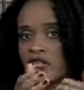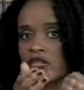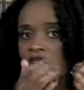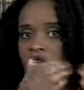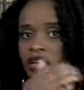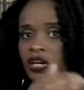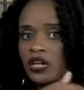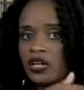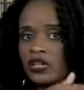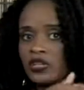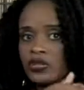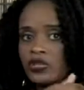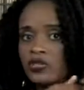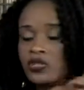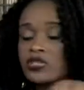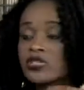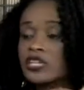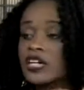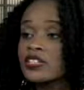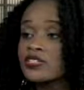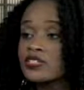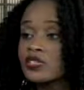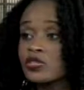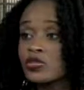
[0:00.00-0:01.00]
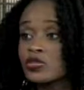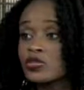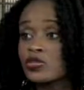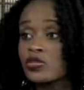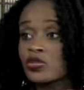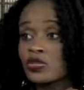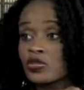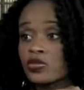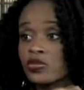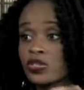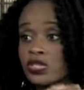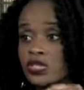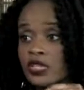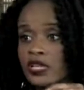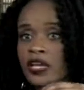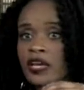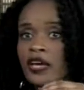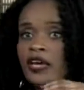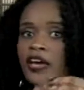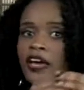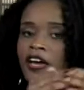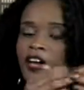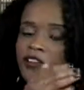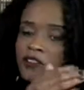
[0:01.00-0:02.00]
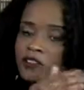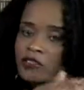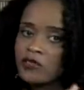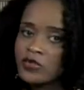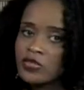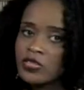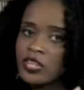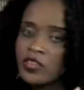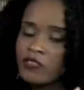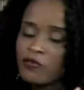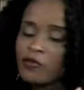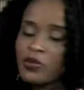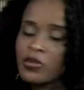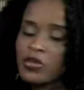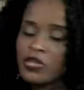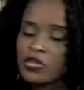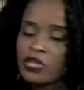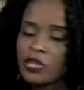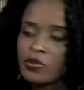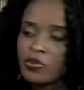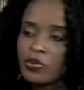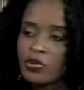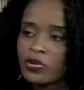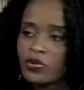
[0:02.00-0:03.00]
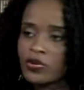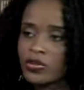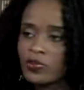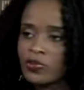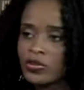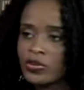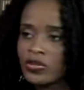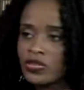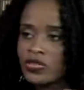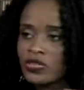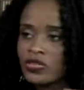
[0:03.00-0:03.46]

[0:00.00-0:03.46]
And Girl Scouts in New Jersey, they've put it in their program book. So